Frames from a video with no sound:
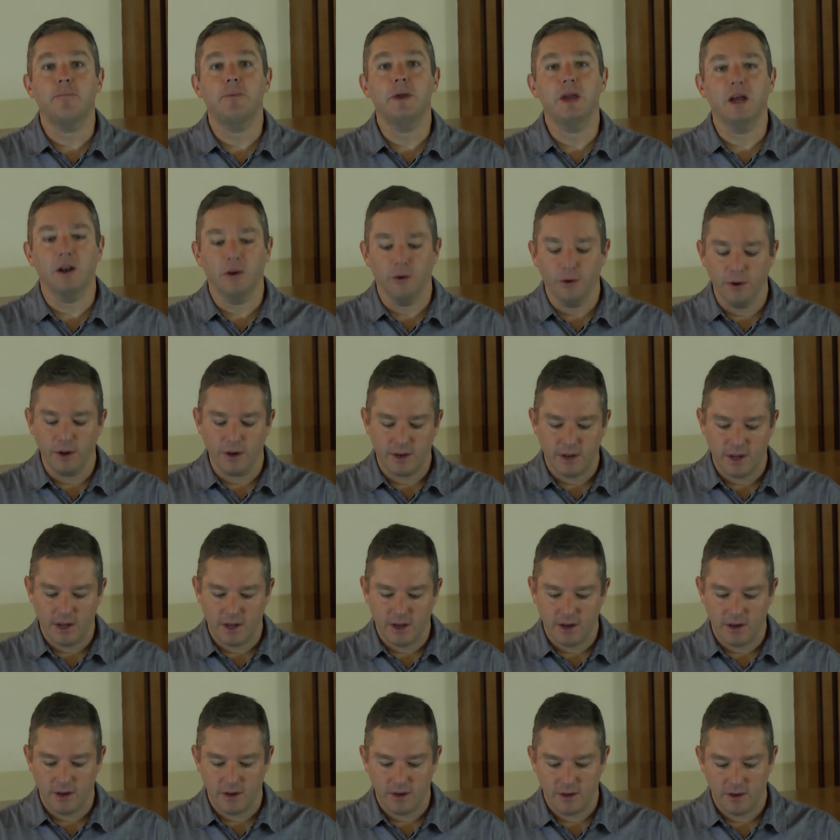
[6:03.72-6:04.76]
be a
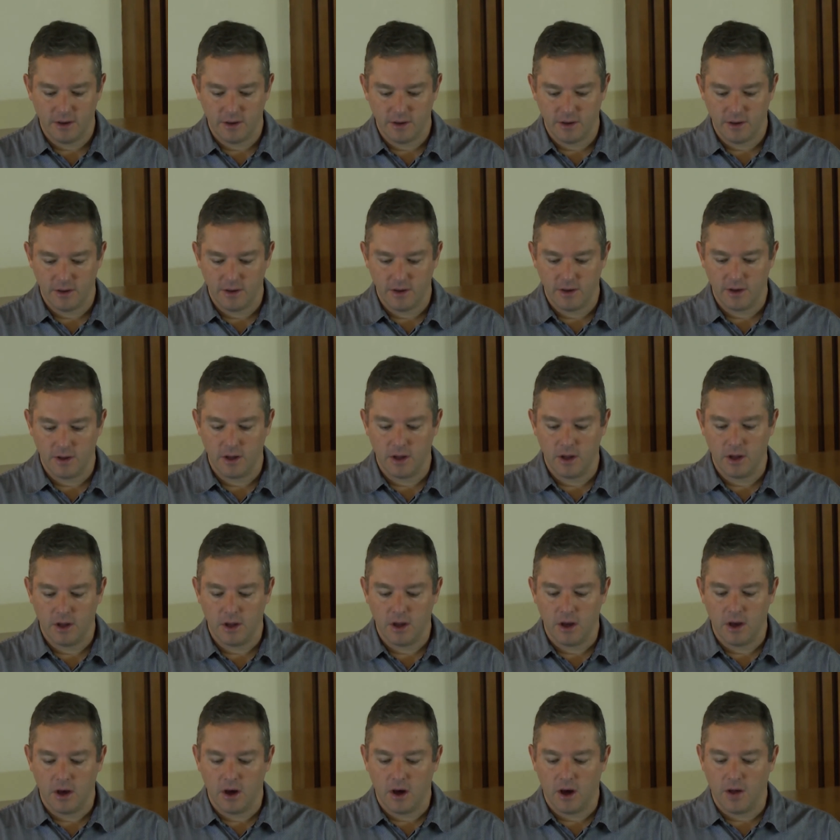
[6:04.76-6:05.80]
lunatic,
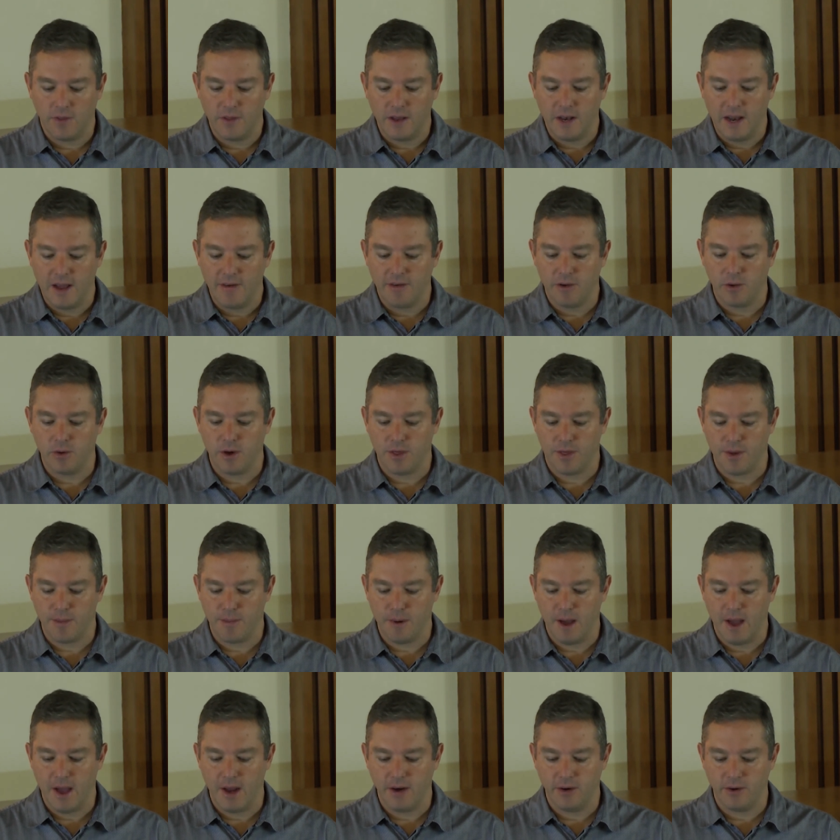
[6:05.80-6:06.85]
on the level with a
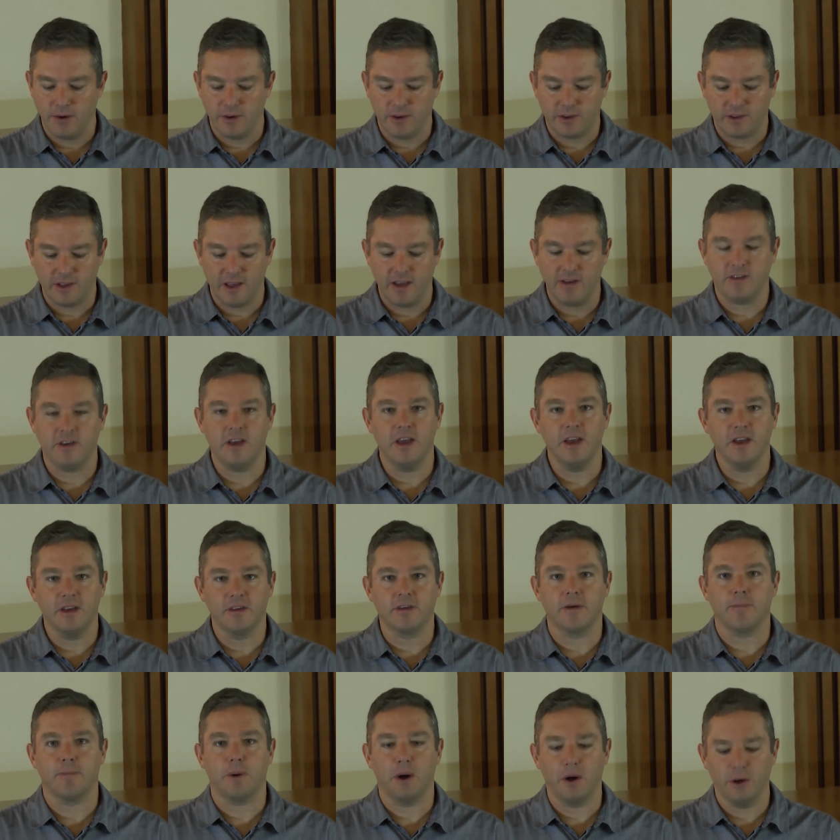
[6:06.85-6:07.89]
man who says he
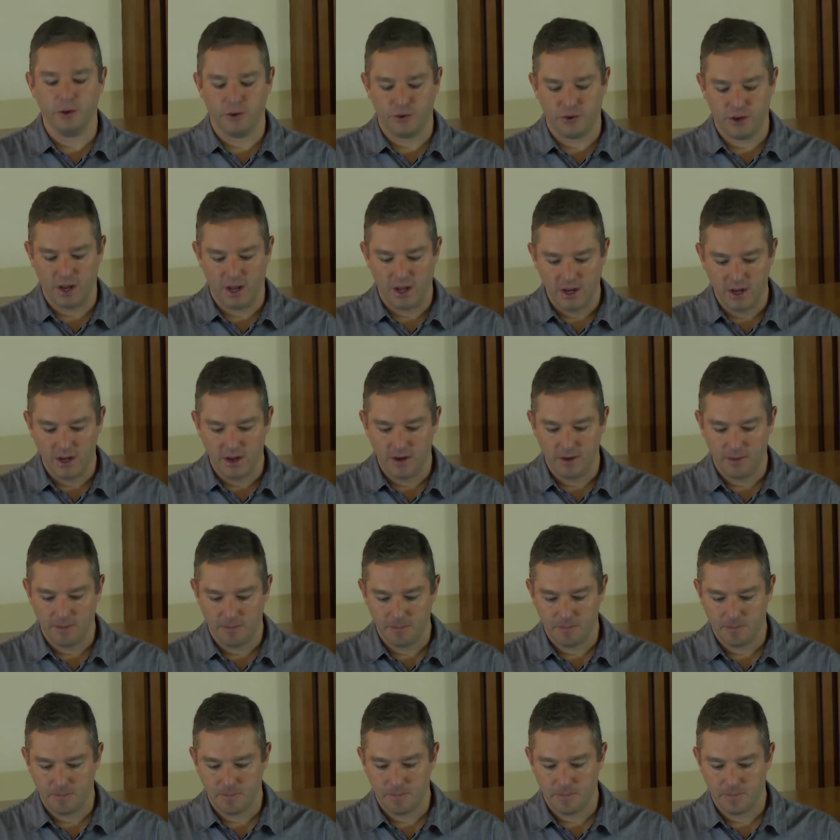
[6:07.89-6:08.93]
is a poached egg,
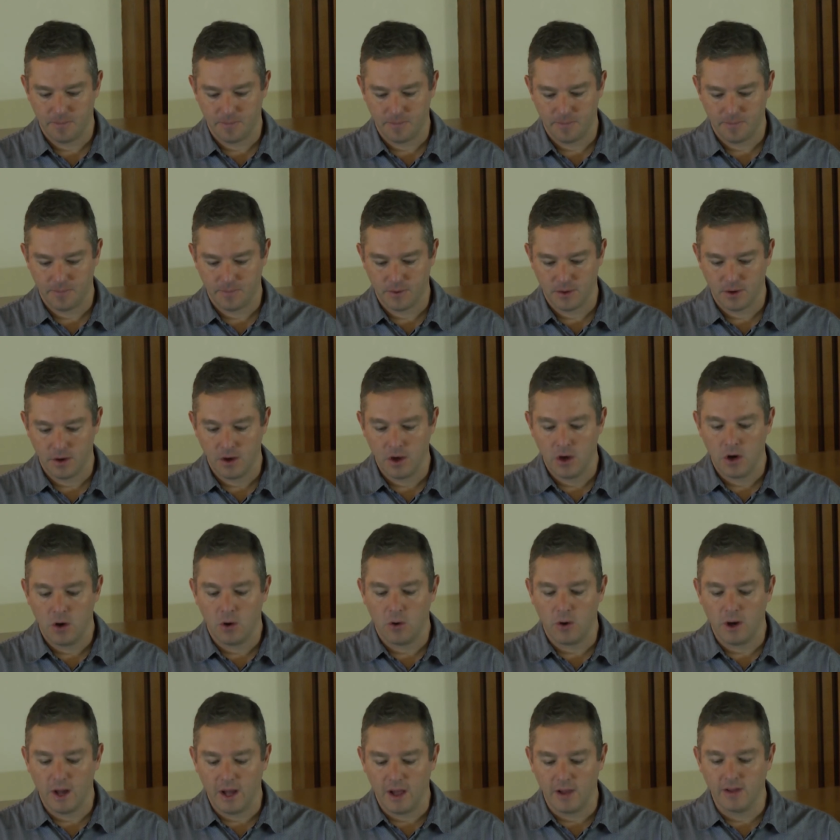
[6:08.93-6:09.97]

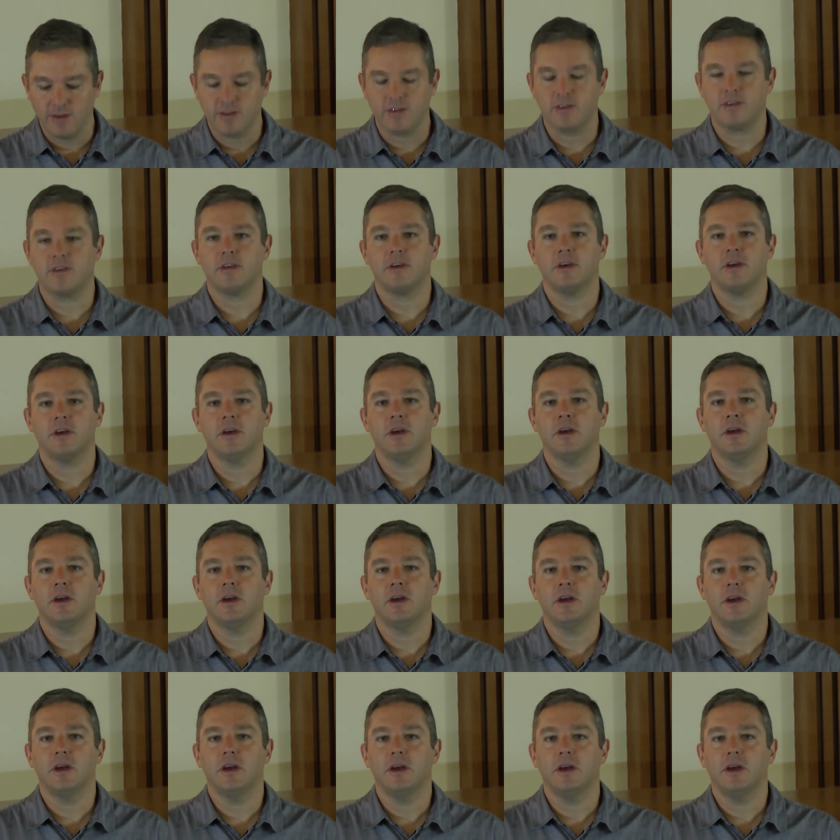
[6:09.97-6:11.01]
or else
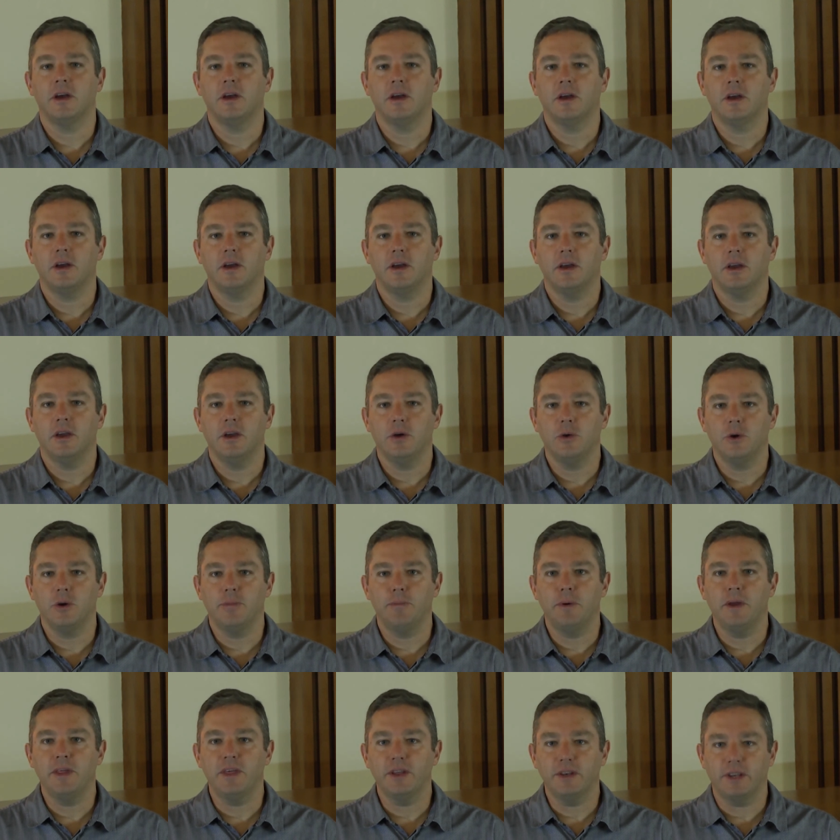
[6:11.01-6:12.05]
you would
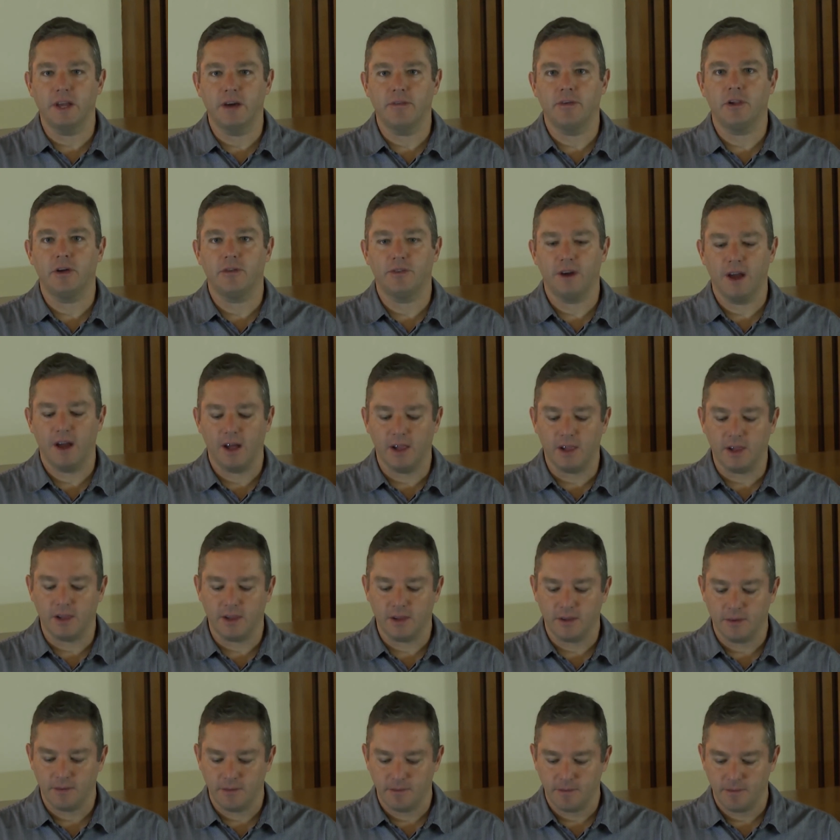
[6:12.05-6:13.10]
be the devil of hell.